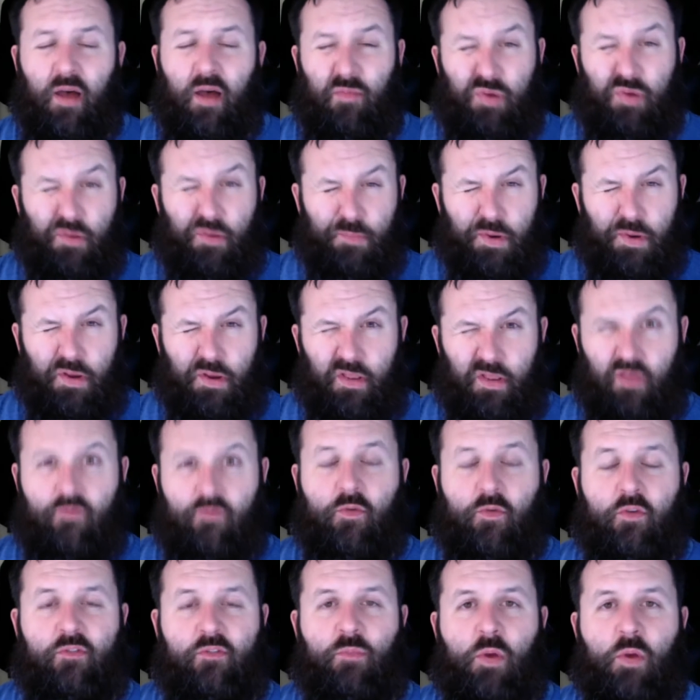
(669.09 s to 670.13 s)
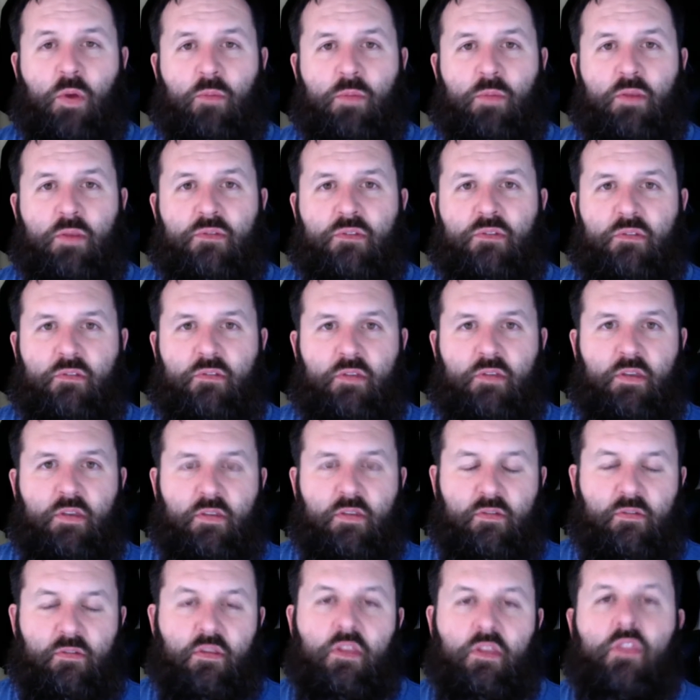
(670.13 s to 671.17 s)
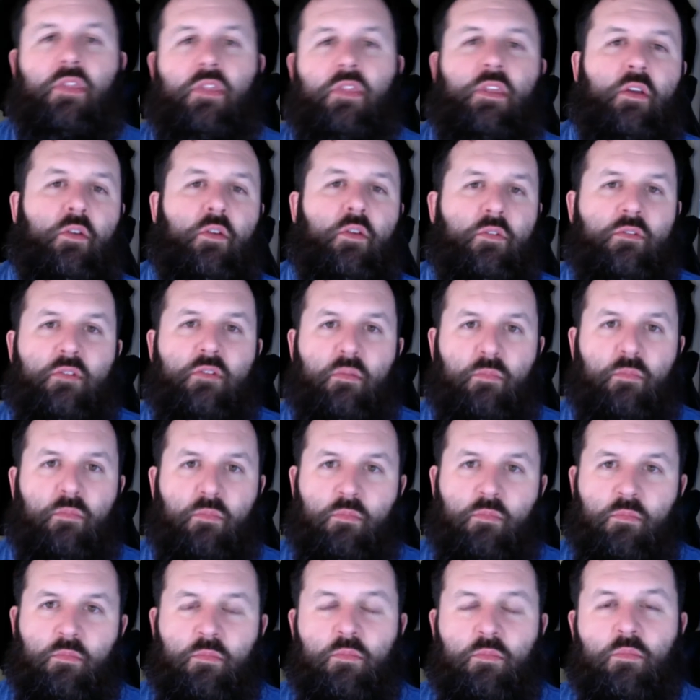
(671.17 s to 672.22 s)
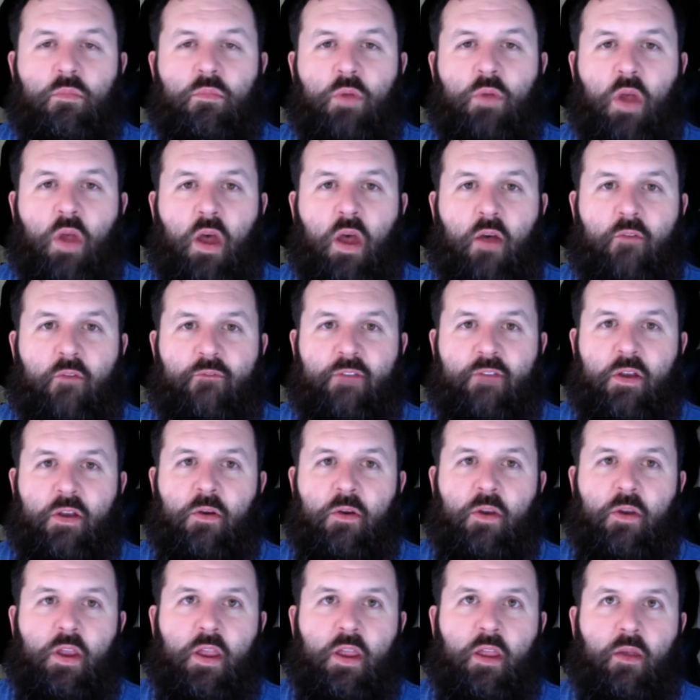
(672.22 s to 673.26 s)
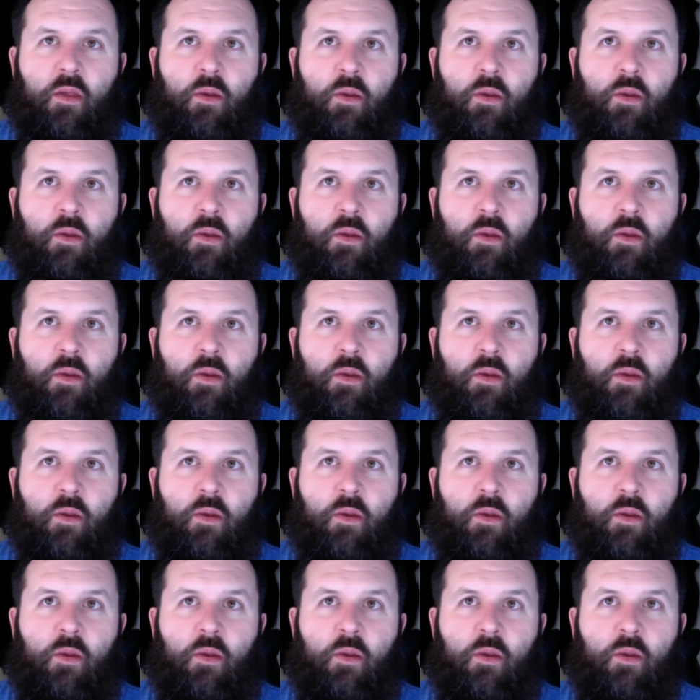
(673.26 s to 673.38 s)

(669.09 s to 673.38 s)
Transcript: primarily for small businesses, there's some very